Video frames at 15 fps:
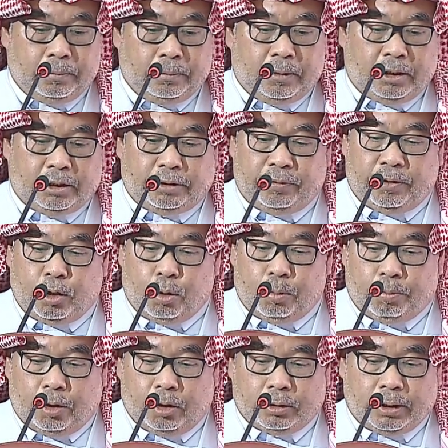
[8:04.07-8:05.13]
It's very
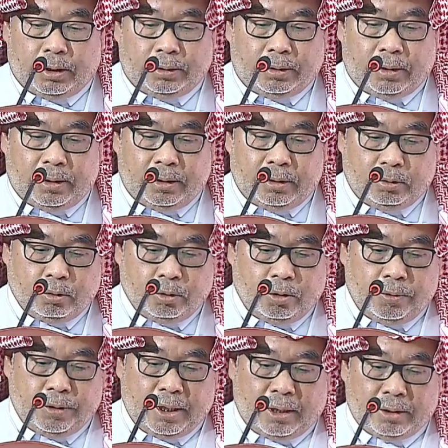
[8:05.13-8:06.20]
important to
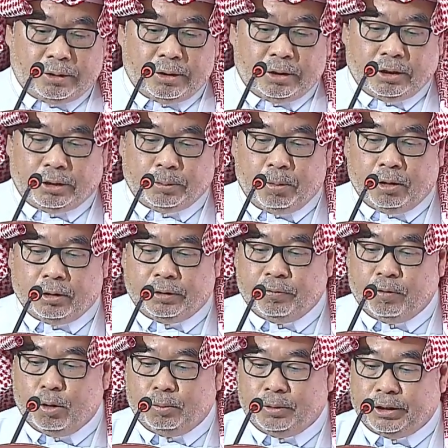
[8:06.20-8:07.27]
know that the response
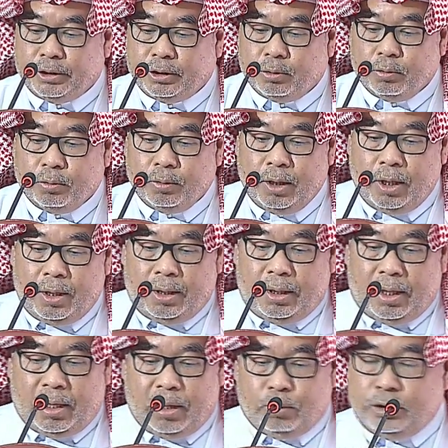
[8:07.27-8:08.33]
from 0,
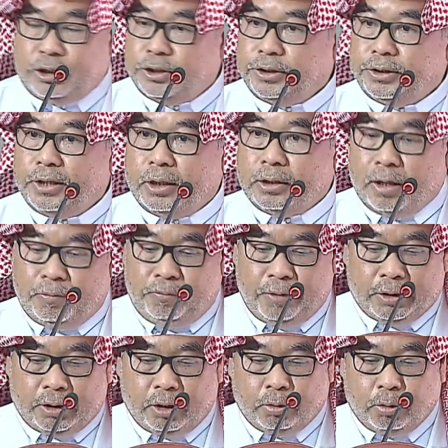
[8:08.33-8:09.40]
which is not
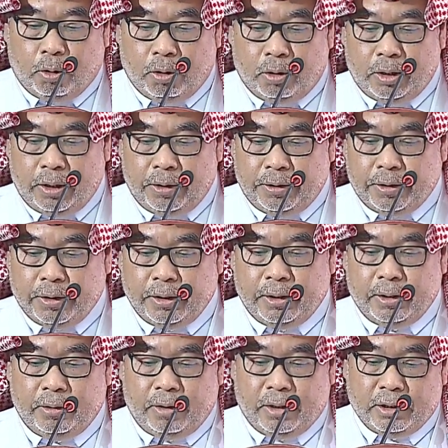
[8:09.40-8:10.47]
affected at all,
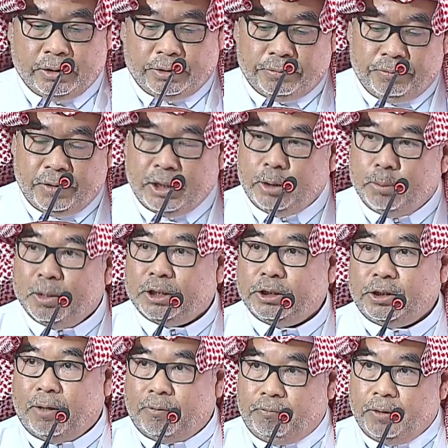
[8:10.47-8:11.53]
3 is very
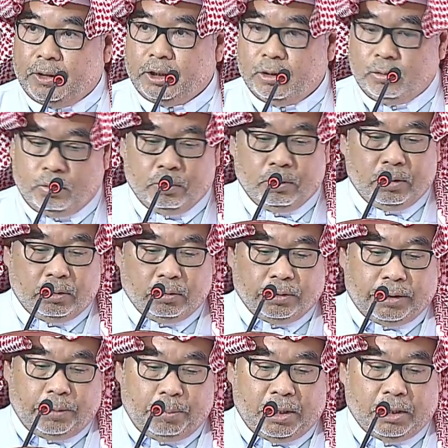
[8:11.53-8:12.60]
much affected to
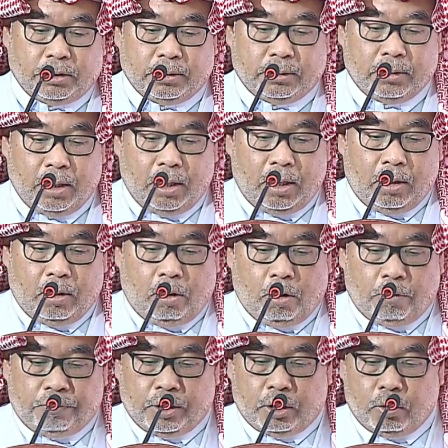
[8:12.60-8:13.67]
the patient.
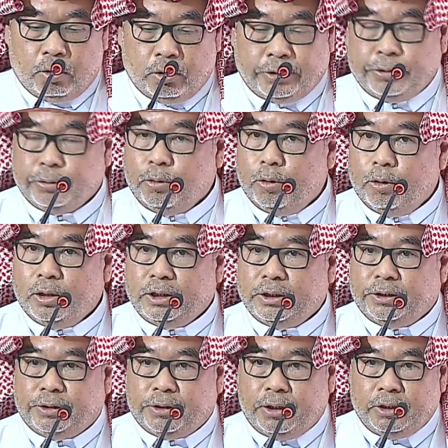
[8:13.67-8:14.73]
Overall score
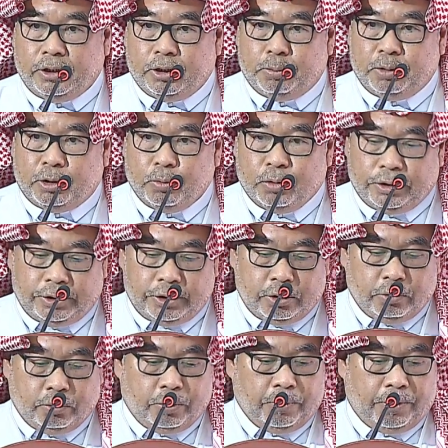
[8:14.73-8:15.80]
is ranging between
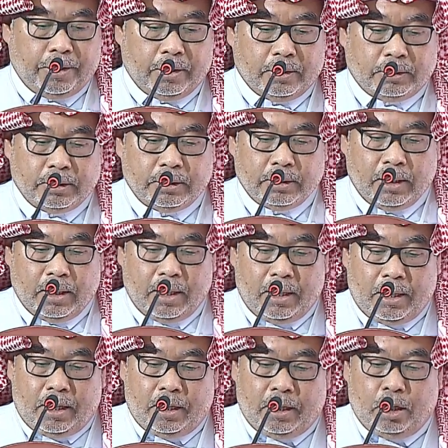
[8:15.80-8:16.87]
0 to 30.
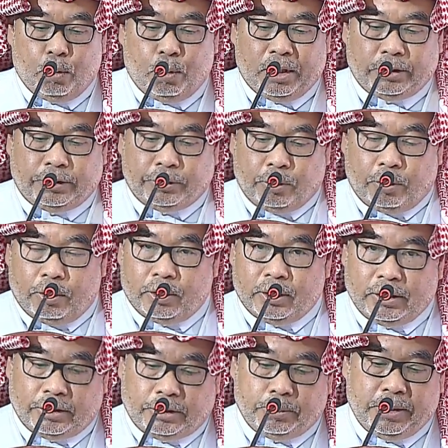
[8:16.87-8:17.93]
Lower score
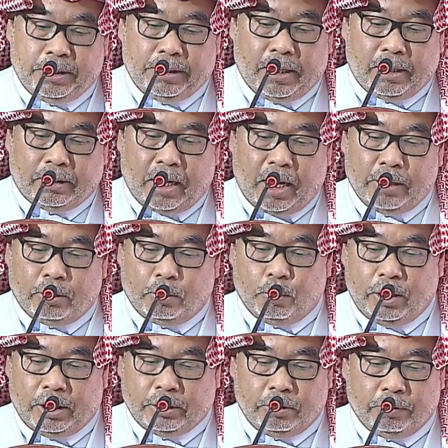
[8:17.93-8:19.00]
is means that higher
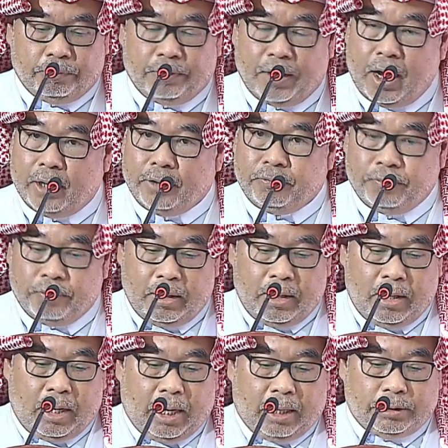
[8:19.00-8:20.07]
quality of life,
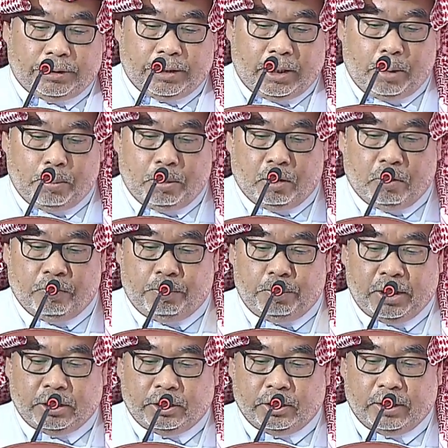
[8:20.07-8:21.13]
and the number of
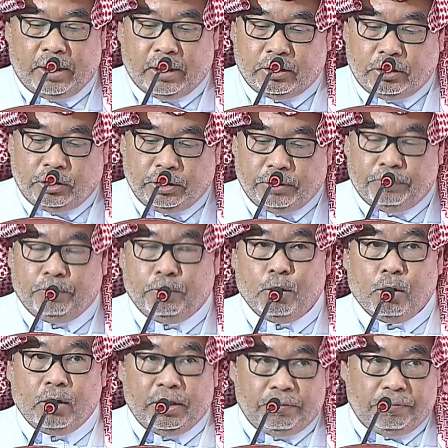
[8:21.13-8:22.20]
patients achieve
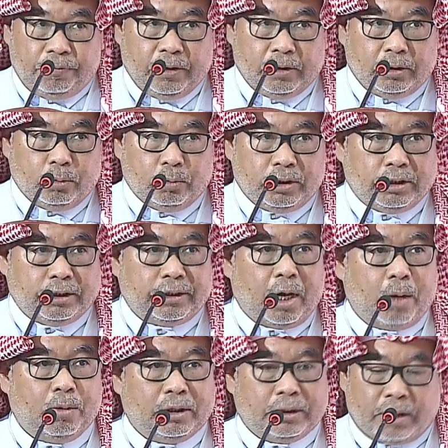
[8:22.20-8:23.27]
no effect, which is
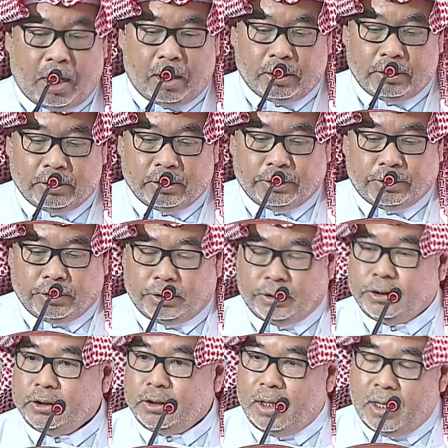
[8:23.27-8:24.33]
our target, is
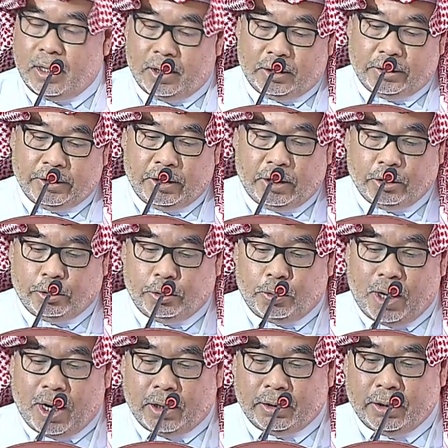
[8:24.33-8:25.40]

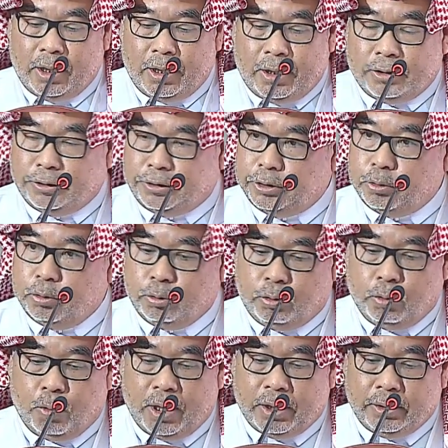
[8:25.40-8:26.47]
DLQI 0
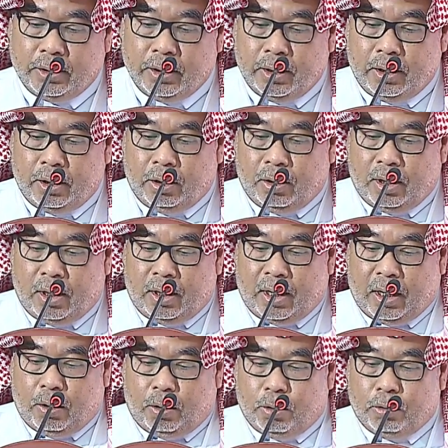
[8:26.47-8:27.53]
to 1,
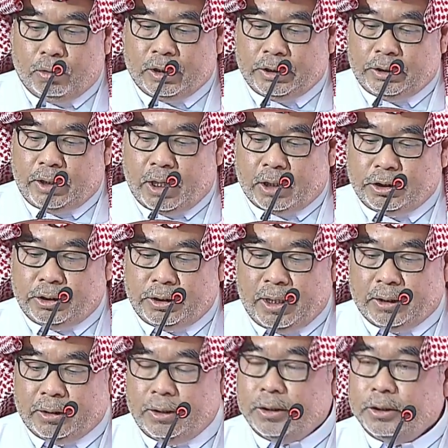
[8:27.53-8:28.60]
or reduction
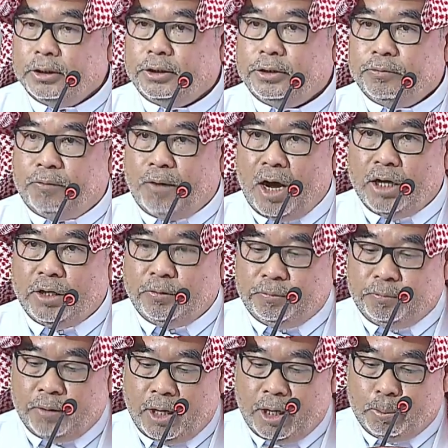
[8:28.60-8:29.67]
at least
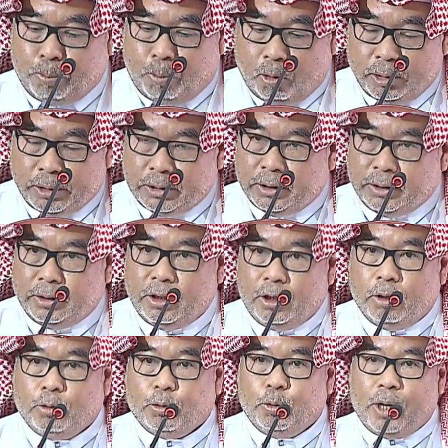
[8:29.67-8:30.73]
5 point in
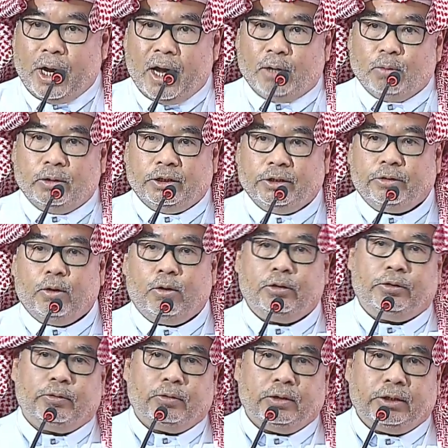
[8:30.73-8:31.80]
DLQI, which is
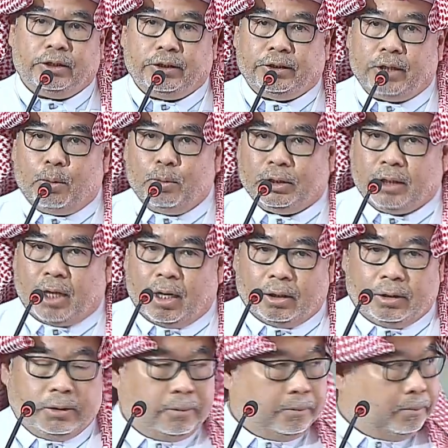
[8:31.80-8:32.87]
also this is our target.